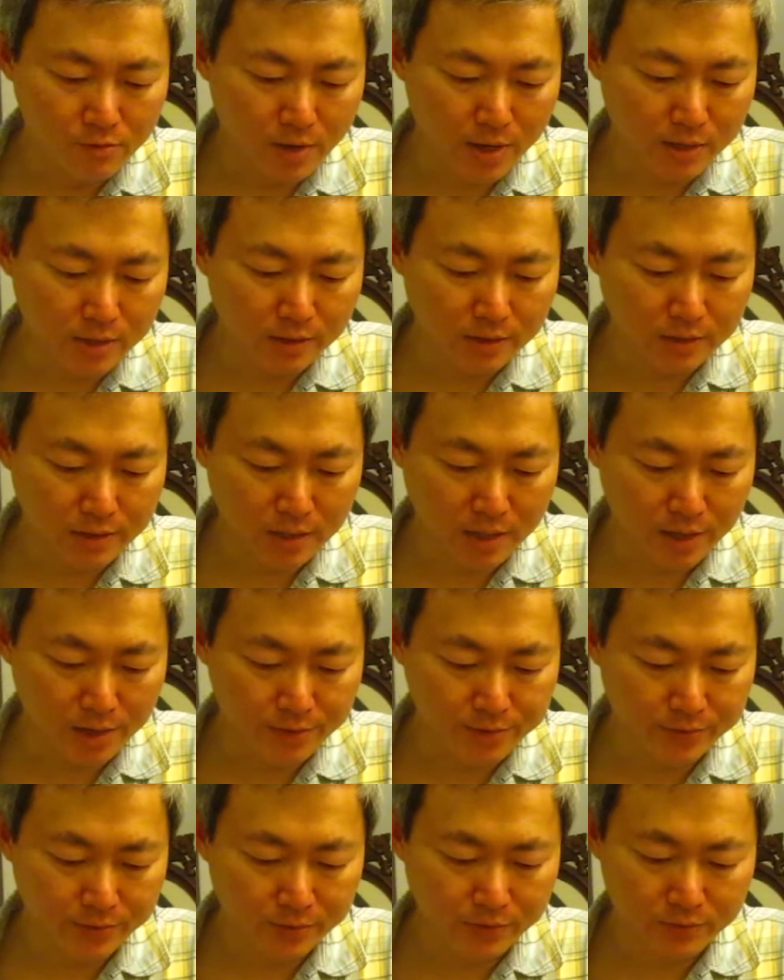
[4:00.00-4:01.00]
riding the
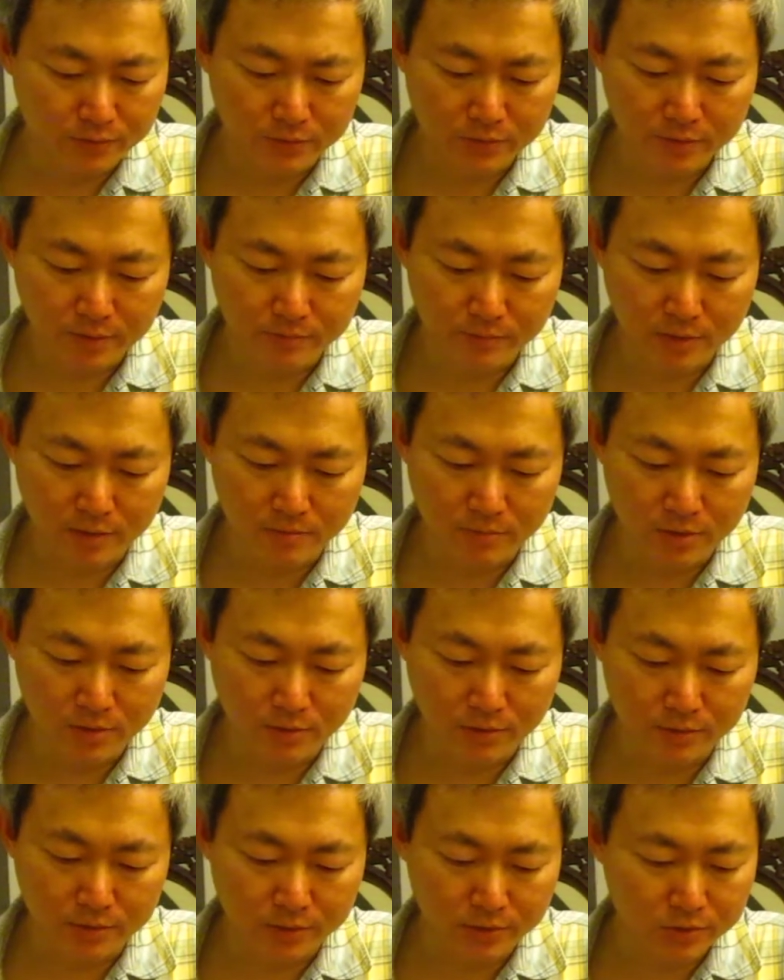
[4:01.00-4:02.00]
currents to something
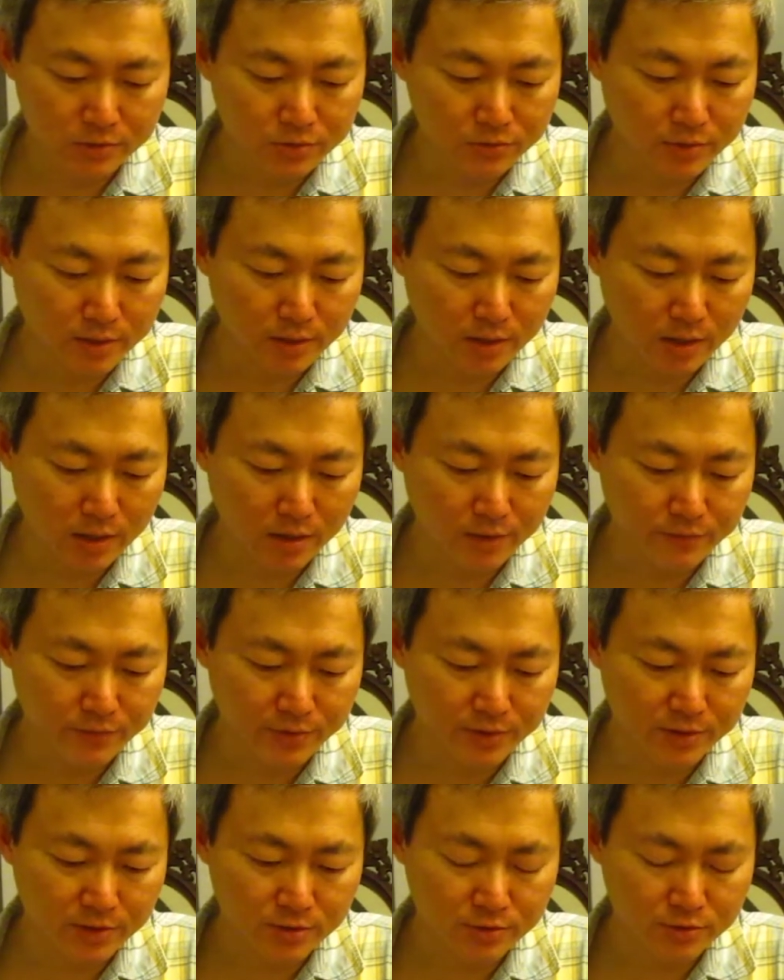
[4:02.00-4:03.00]
beyond the 2.5
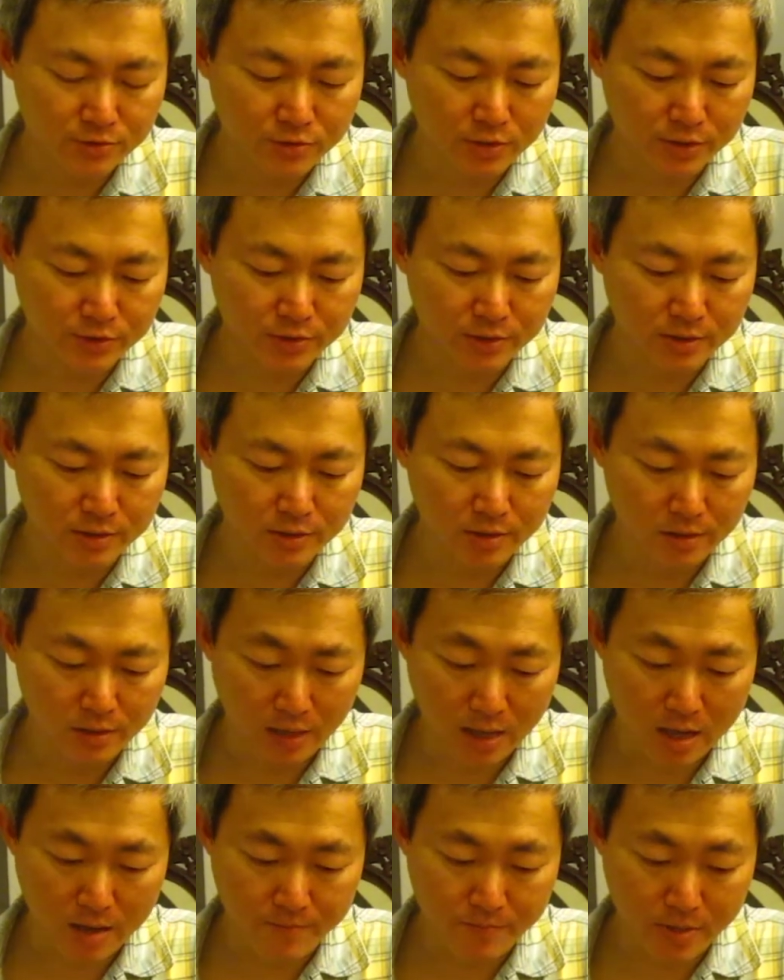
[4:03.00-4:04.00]
years trudging
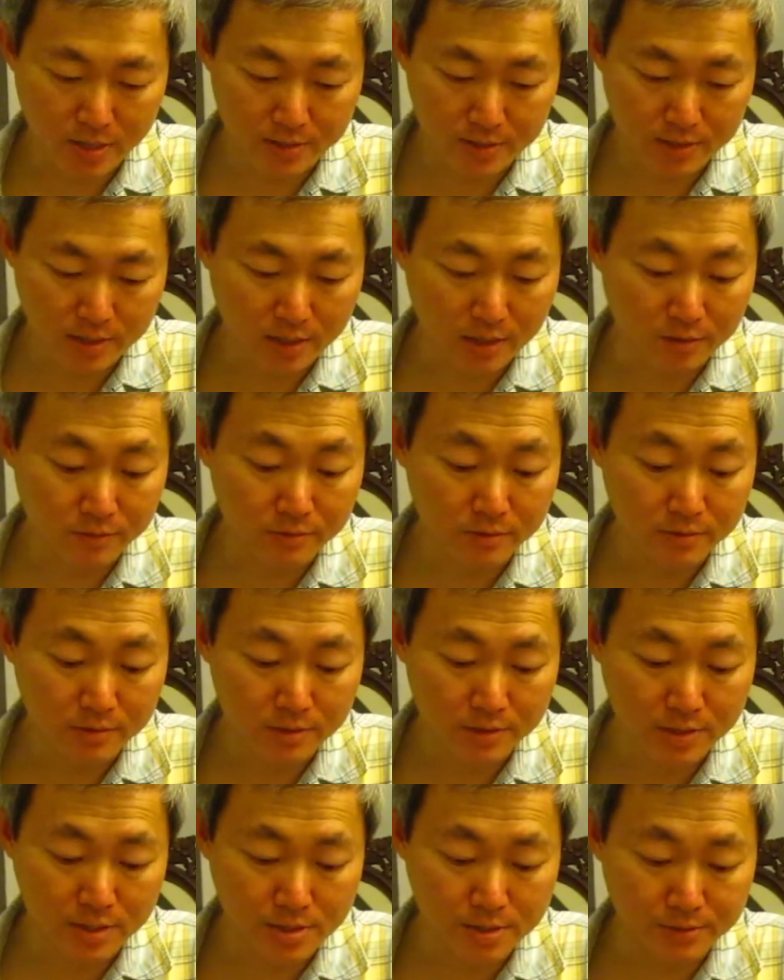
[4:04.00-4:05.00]
up and down
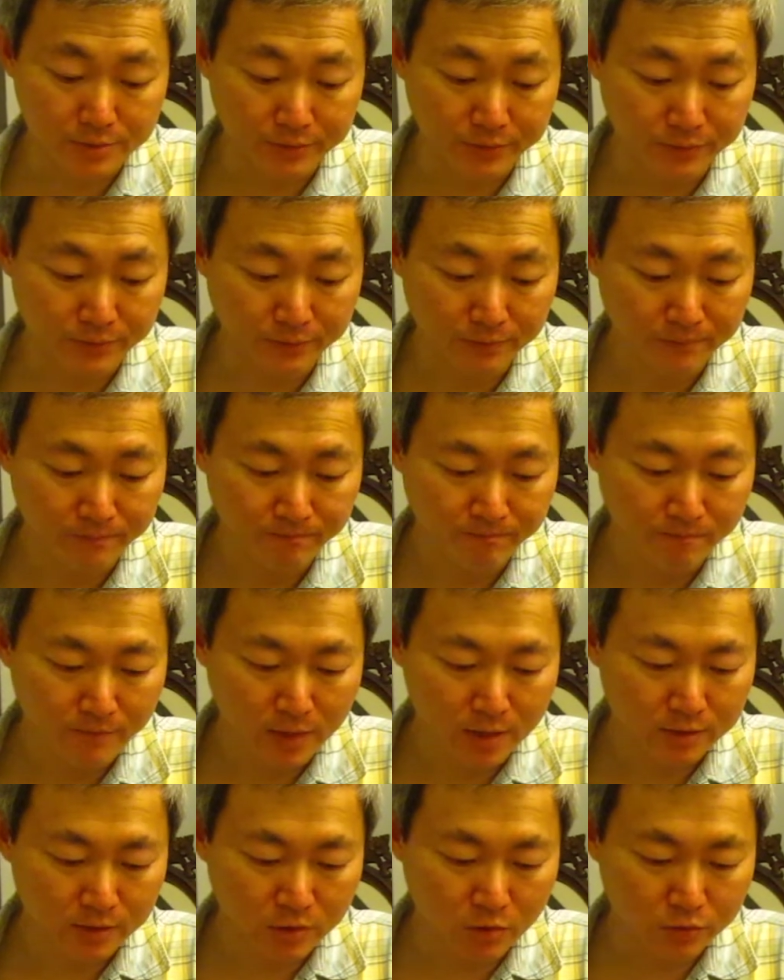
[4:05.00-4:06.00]
the hills,
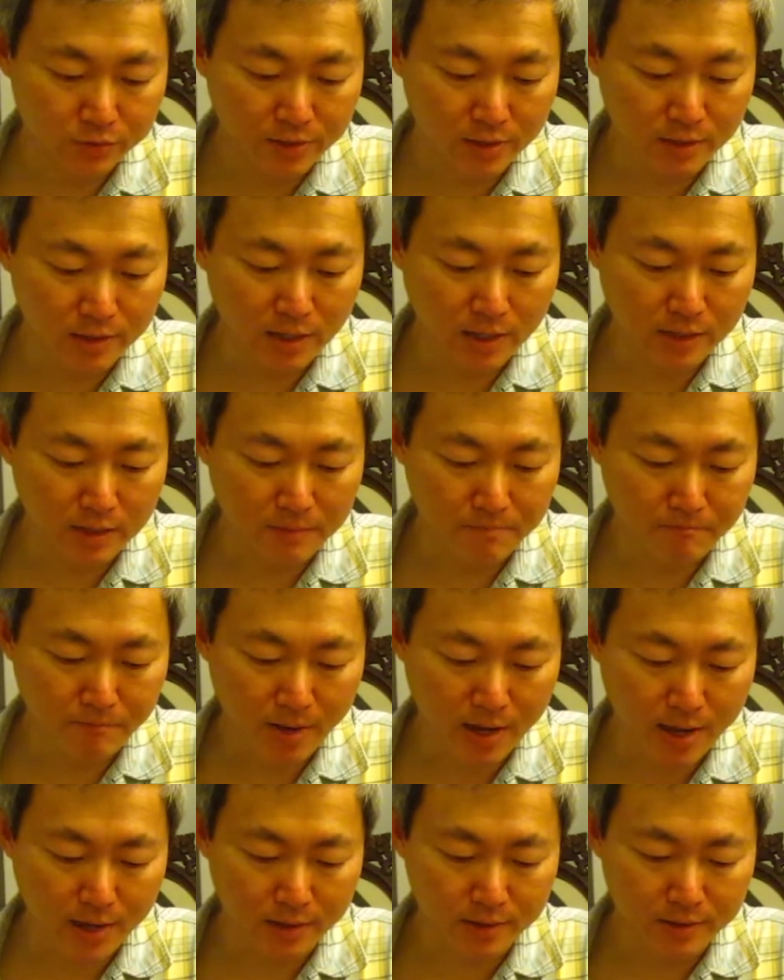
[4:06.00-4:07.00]
toting gun and
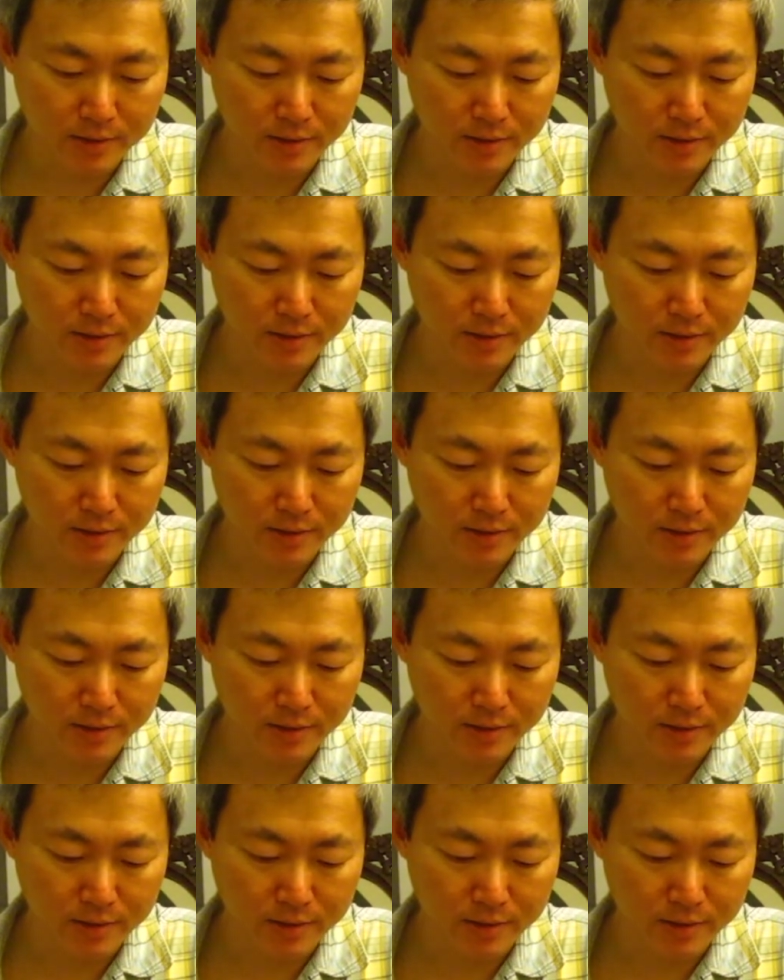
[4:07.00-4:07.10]
pack,